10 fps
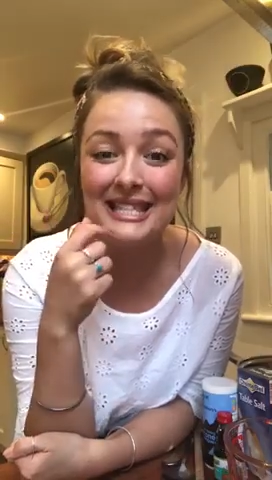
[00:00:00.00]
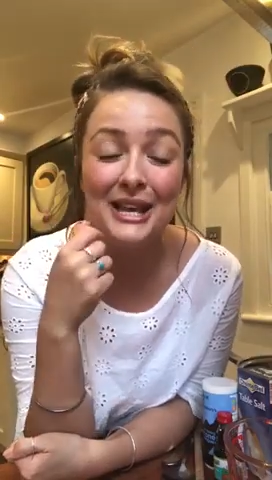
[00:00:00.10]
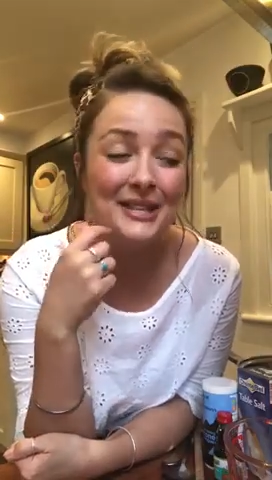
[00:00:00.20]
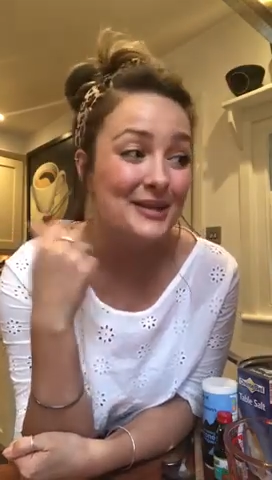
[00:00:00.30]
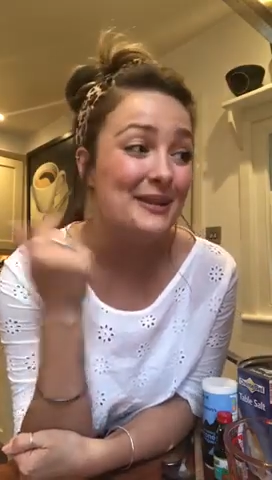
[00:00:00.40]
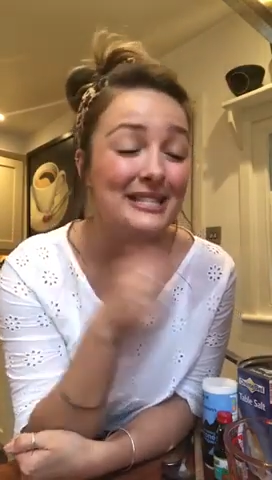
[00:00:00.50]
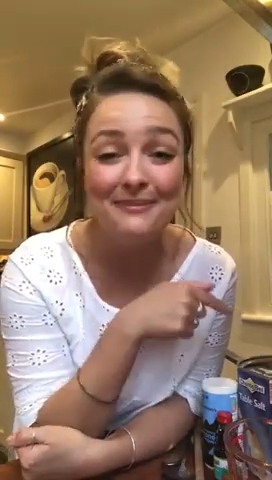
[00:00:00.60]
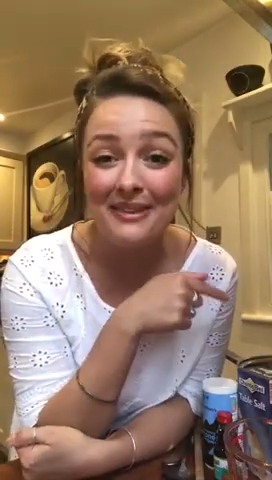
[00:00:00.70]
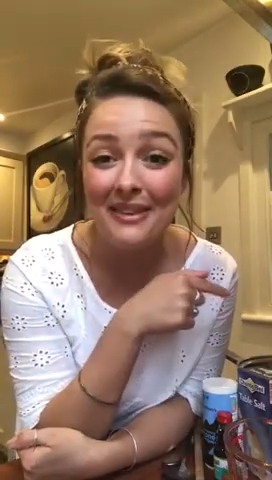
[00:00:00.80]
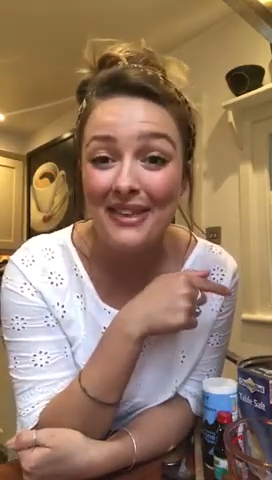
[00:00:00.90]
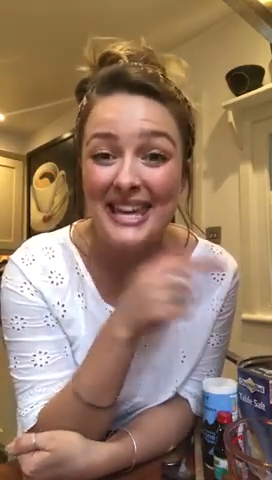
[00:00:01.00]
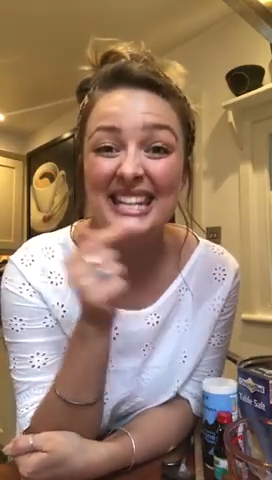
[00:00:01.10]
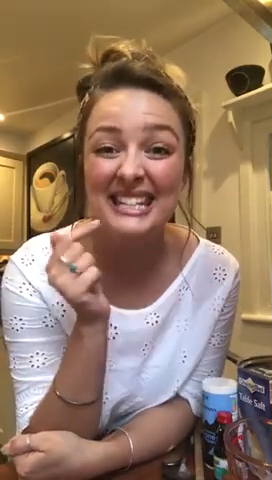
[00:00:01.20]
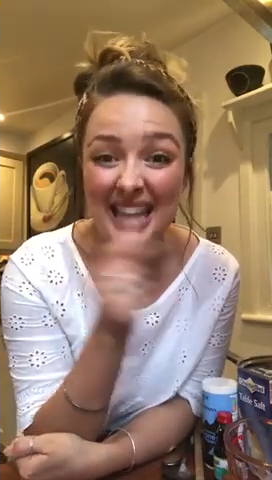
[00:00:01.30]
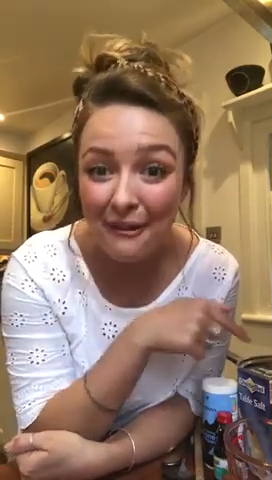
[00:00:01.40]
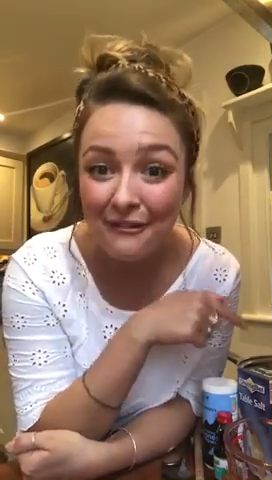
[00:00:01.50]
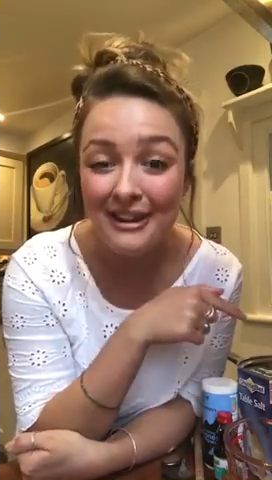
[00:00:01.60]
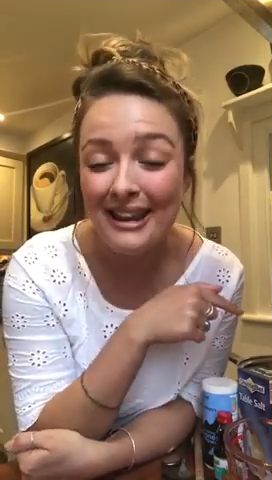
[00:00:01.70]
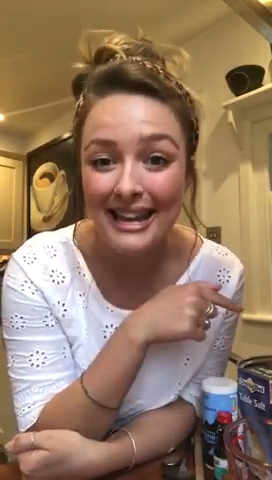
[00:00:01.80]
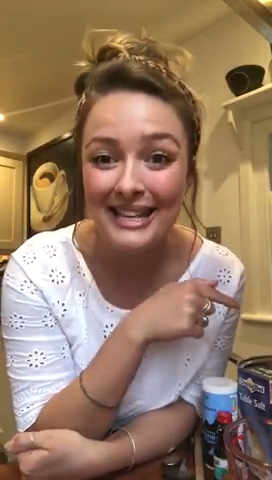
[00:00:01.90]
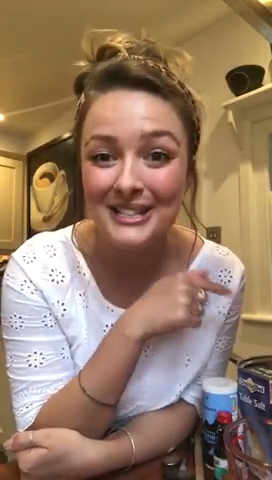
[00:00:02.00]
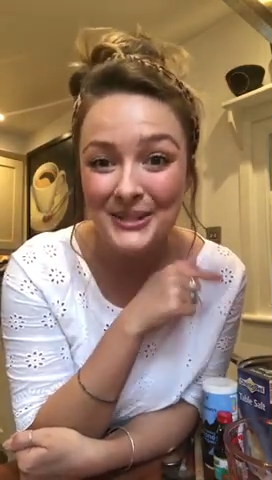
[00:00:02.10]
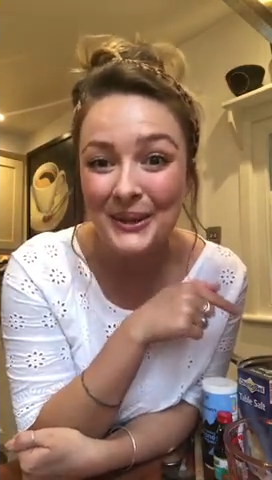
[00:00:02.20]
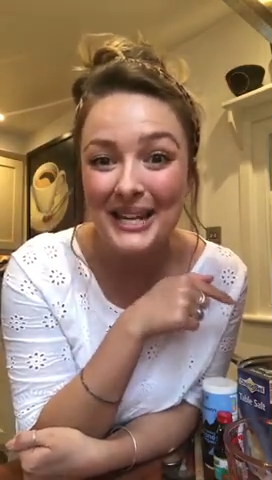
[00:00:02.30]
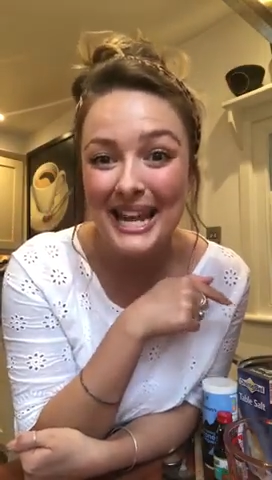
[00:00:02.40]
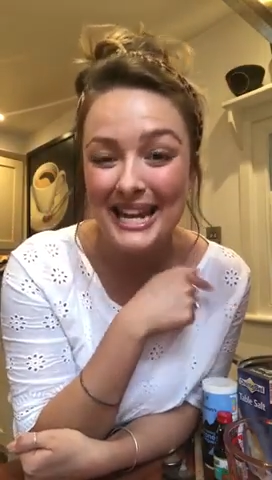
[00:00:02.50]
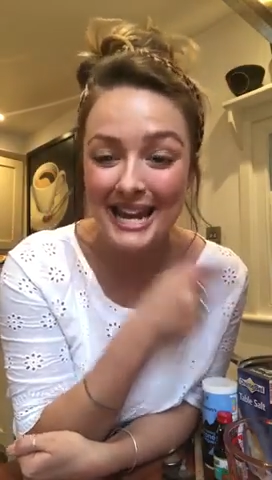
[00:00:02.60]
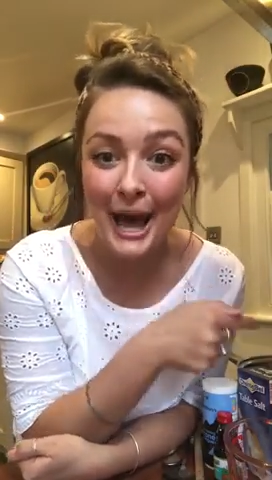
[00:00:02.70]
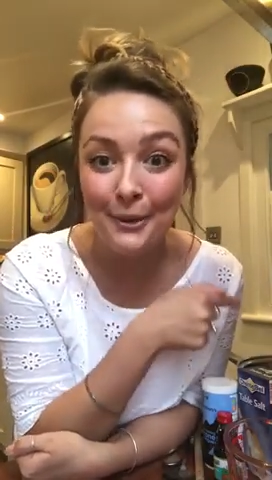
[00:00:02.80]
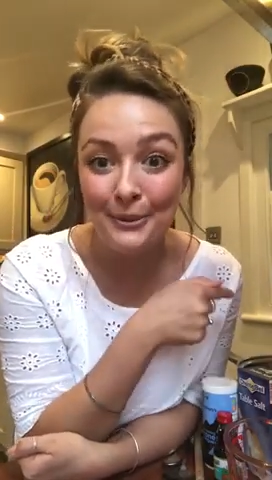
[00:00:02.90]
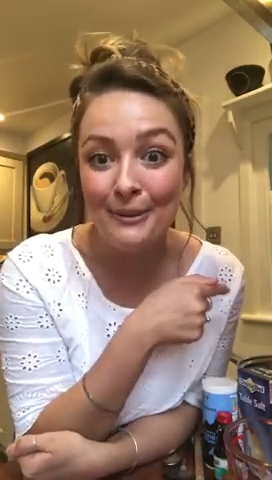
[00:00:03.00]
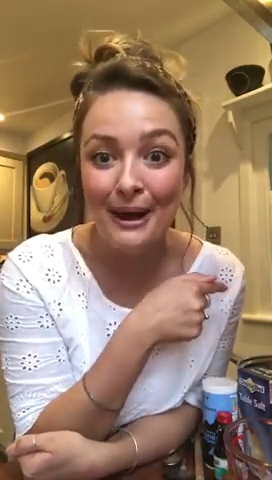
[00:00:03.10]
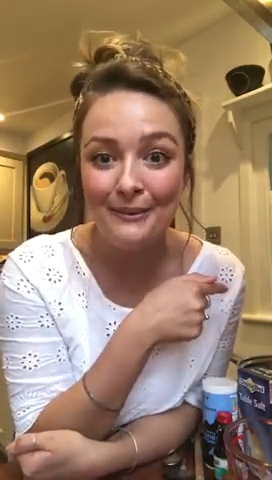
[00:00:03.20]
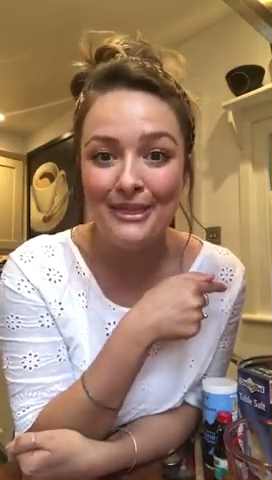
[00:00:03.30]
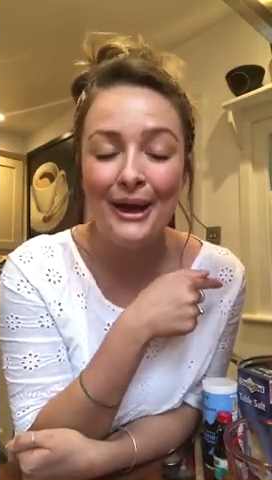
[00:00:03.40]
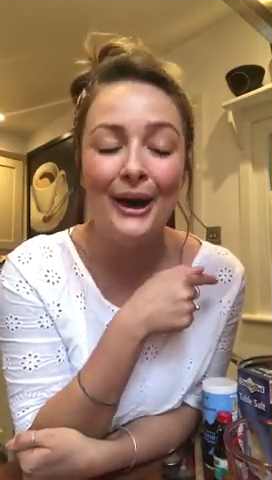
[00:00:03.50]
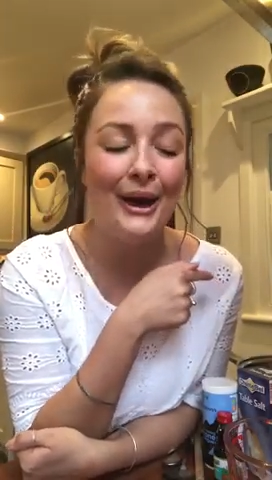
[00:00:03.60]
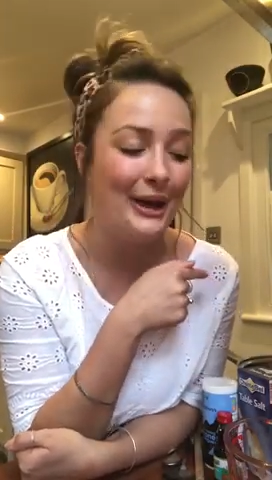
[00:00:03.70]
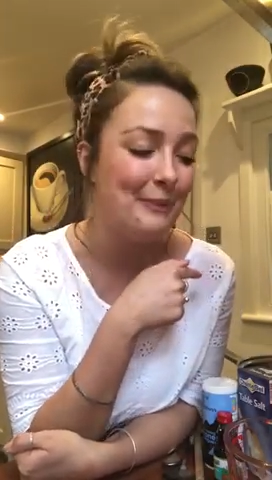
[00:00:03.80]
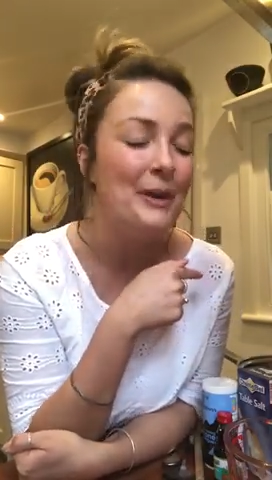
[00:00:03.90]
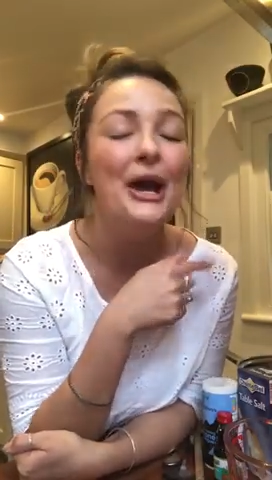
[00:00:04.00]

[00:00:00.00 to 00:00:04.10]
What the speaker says: So it's something that they can definitely join in and help you out with at home.